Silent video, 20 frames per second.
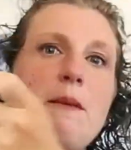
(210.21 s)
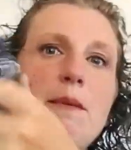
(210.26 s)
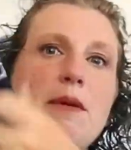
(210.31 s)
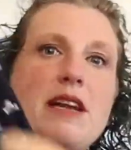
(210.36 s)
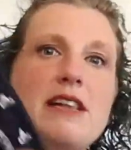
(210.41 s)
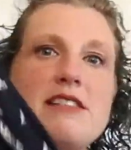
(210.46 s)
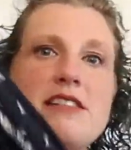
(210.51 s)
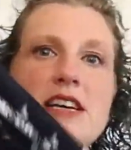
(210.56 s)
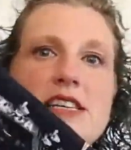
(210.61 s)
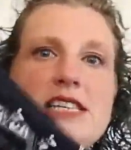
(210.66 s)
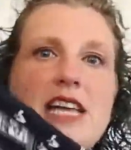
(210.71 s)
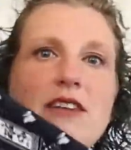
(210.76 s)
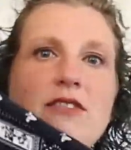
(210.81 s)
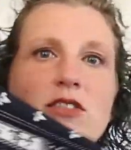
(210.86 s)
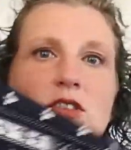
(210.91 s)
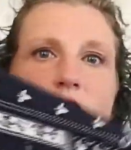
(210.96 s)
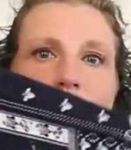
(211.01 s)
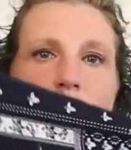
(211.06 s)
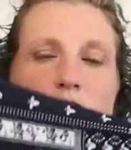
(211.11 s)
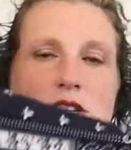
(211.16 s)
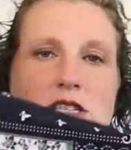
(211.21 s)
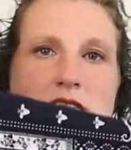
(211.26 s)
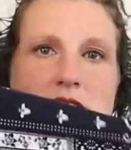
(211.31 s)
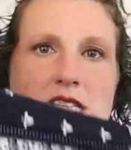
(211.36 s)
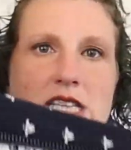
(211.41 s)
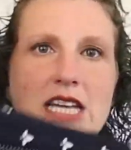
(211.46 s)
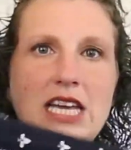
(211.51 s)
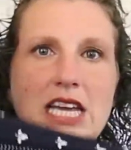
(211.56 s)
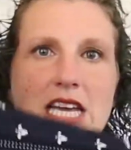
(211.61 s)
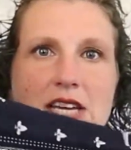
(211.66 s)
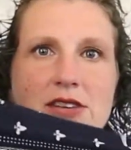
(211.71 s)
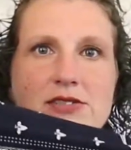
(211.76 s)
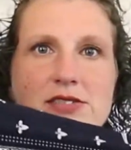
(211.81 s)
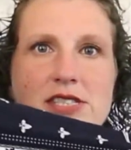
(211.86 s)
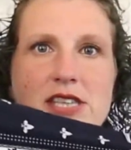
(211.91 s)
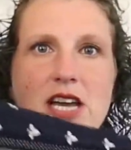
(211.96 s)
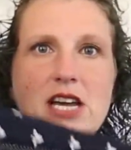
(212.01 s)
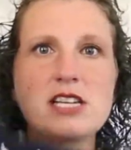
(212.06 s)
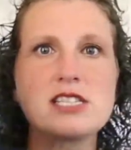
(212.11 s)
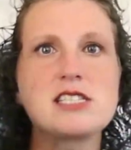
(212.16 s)
but it does have long
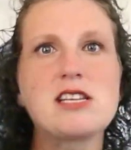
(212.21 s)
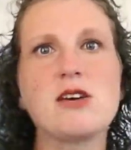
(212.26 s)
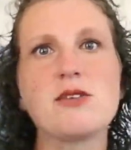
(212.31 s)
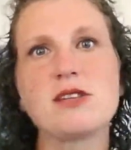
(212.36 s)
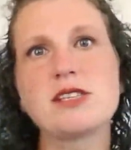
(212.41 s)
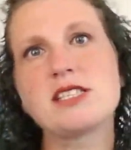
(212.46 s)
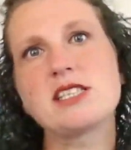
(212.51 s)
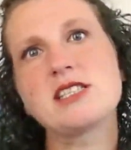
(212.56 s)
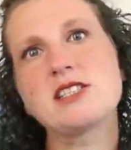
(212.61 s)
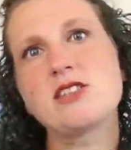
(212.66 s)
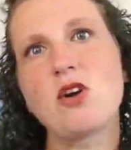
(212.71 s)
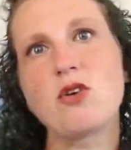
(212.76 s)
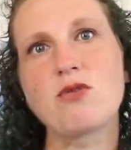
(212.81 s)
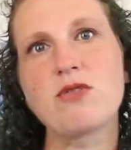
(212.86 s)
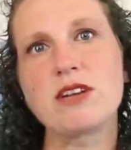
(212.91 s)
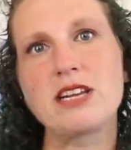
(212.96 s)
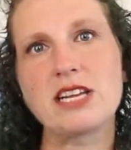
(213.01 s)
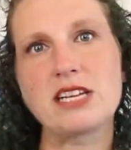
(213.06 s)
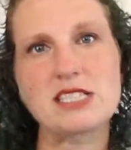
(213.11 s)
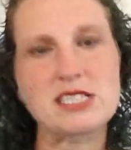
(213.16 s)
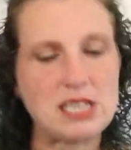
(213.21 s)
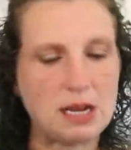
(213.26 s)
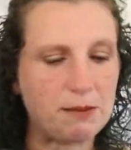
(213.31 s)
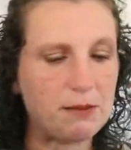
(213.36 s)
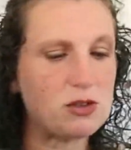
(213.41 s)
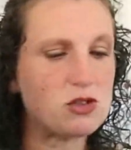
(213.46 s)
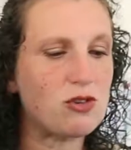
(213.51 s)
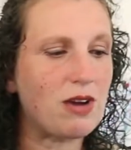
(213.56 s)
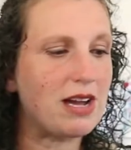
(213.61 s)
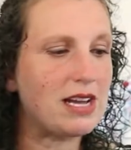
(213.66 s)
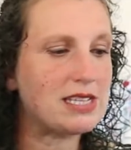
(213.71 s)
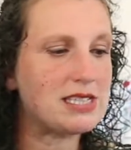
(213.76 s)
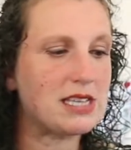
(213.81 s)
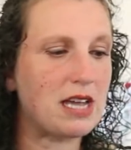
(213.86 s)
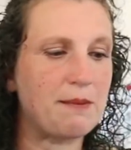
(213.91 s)
sleeves, so this is not really a summer dress.